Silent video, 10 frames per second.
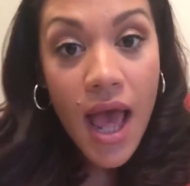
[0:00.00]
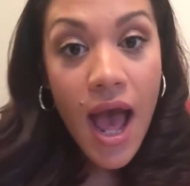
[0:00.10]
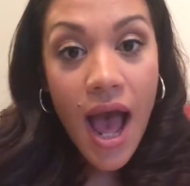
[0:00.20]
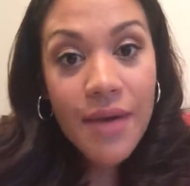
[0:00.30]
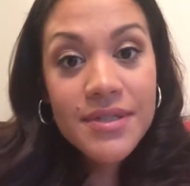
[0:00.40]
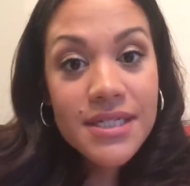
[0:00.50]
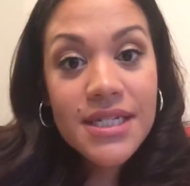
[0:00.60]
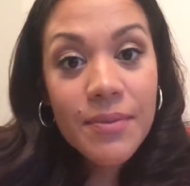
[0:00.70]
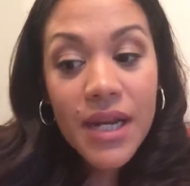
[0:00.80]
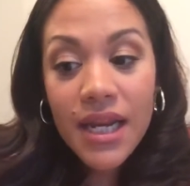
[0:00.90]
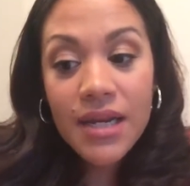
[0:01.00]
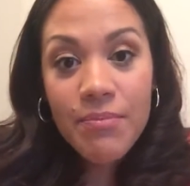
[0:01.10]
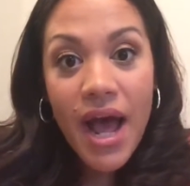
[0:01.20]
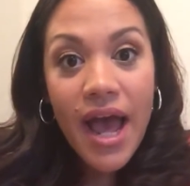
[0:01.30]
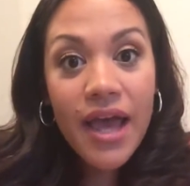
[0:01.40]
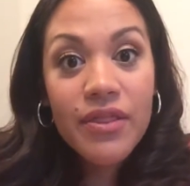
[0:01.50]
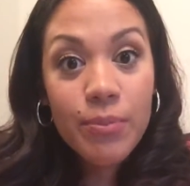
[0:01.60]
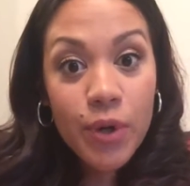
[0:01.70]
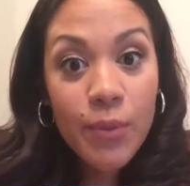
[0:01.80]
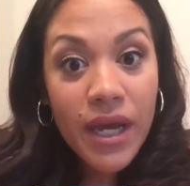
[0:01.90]
I was intimidated by the
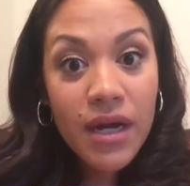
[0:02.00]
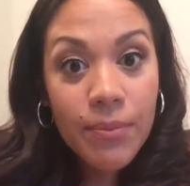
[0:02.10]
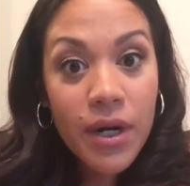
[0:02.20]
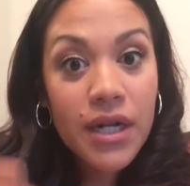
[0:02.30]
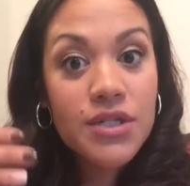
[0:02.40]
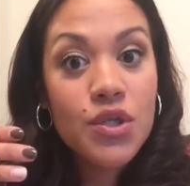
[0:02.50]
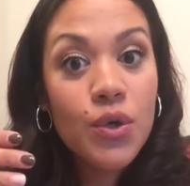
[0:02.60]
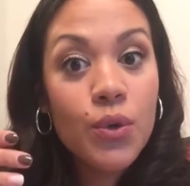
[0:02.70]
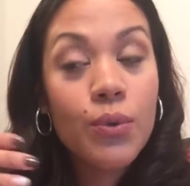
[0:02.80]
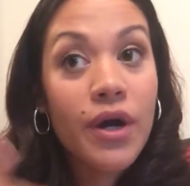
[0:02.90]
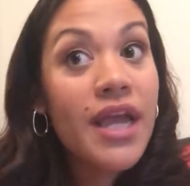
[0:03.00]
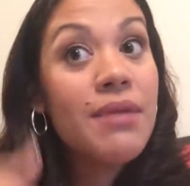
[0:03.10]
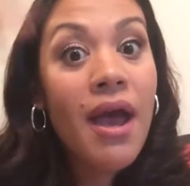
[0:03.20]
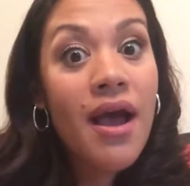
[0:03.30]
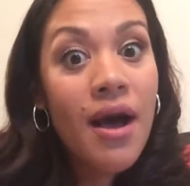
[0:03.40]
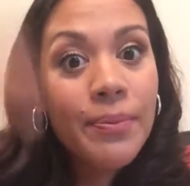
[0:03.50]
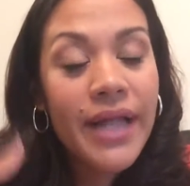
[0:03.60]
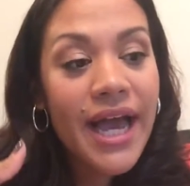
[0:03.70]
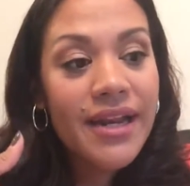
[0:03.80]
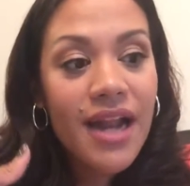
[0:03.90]
pro makeup artists who were in my
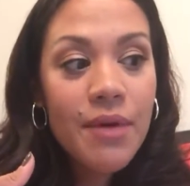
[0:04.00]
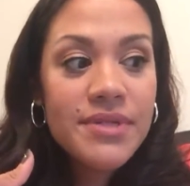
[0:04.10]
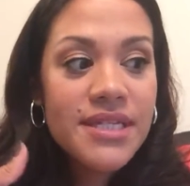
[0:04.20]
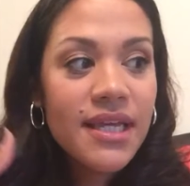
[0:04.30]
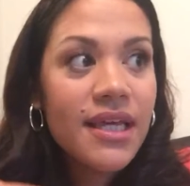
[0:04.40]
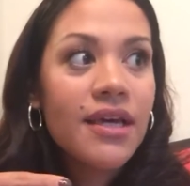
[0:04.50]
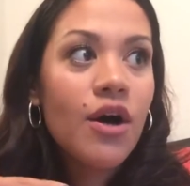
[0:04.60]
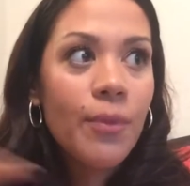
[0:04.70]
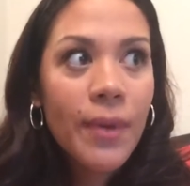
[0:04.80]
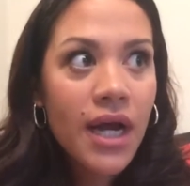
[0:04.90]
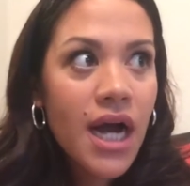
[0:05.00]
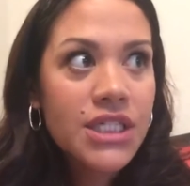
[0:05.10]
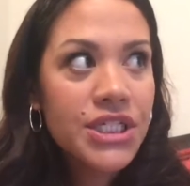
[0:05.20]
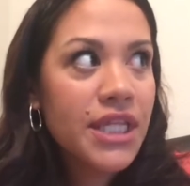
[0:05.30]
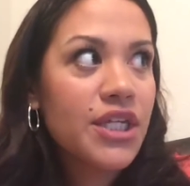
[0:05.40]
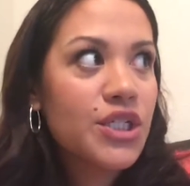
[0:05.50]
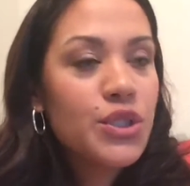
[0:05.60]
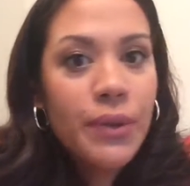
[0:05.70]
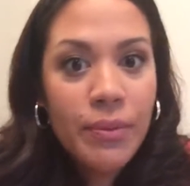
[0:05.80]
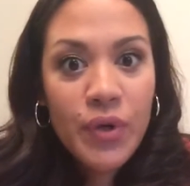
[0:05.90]
upline, and I was thinking, oh my gosh, like they're
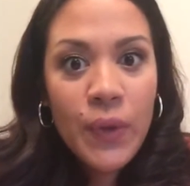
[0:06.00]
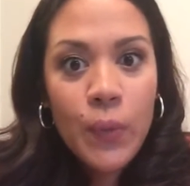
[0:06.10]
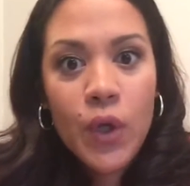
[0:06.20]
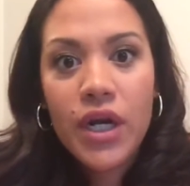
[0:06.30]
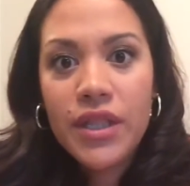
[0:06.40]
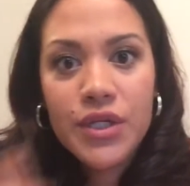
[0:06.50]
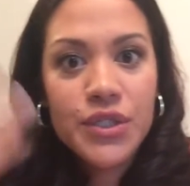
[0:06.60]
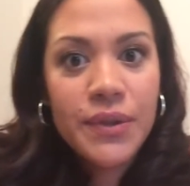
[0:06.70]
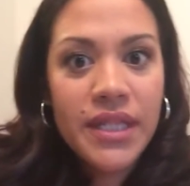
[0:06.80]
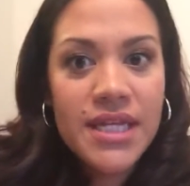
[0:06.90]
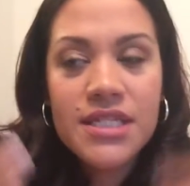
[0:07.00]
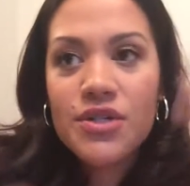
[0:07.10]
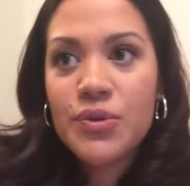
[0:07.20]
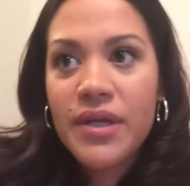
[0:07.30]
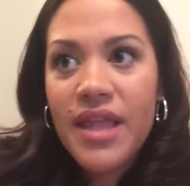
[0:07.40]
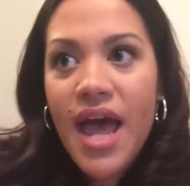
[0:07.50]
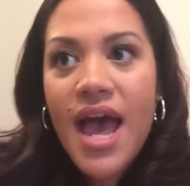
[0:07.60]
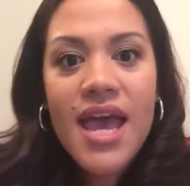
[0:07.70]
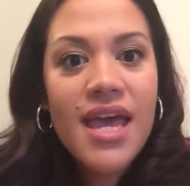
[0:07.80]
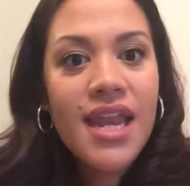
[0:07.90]
doing print work and they're doing this and they're doing that,
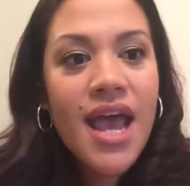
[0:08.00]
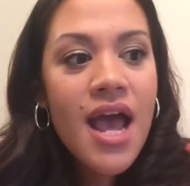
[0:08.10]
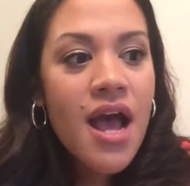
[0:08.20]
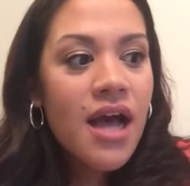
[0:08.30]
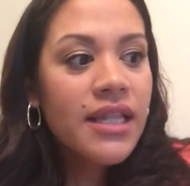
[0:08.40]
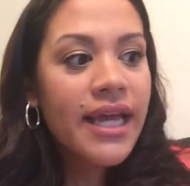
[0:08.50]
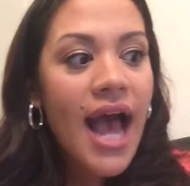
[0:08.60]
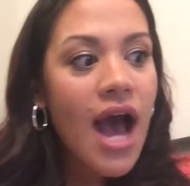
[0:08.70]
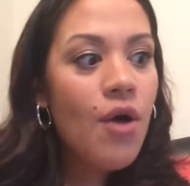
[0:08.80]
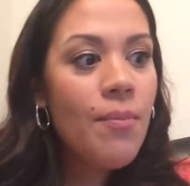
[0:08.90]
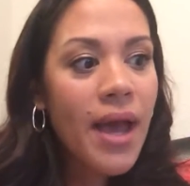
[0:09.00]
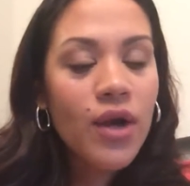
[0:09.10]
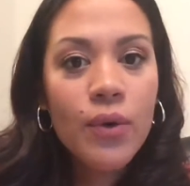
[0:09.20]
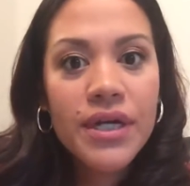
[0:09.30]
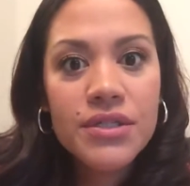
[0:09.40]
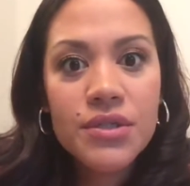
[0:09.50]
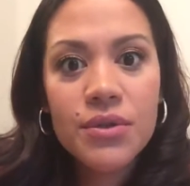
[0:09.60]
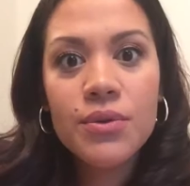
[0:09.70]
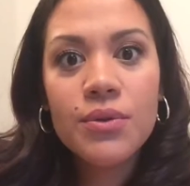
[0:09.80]
and like how am I going to